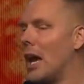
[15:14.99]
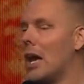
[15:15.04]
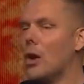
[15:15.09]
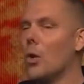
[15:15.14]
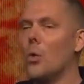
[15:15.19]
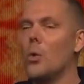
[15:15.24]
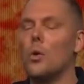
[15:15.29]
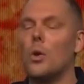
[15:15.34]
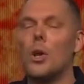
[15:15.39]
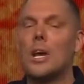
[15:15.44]
I
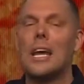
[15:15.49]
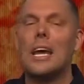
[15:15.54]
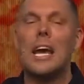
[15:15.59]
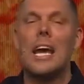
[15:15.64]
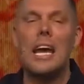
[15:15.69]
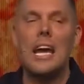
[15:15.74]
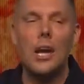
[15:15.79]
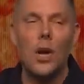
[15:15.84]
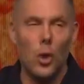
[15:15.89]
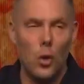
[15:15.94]
don't
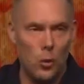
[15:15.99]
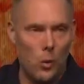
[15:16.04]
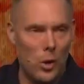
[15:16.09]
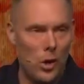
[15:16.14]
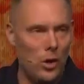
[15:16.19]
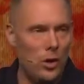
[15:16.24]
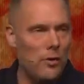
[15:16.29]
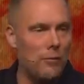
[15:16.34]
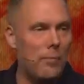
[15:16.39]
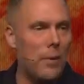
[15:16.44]
care
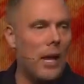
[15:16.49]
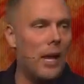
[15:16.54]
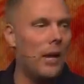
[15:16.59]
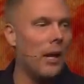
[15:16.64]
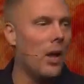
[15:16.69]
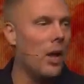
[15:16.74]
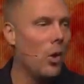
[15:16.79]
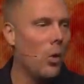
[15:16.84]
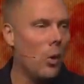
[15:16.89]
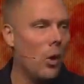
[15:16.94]
where you've
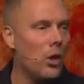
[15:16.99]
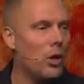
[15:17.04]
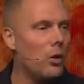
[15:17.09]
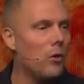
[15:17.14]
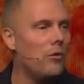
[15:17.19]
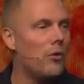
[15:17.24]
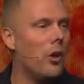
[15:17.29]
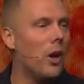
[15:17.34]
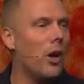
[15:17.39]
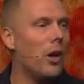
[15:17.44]
been, what
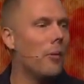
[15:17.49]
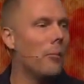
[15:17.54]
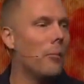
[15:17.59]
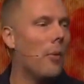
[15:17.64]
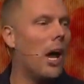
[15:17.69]
you've done.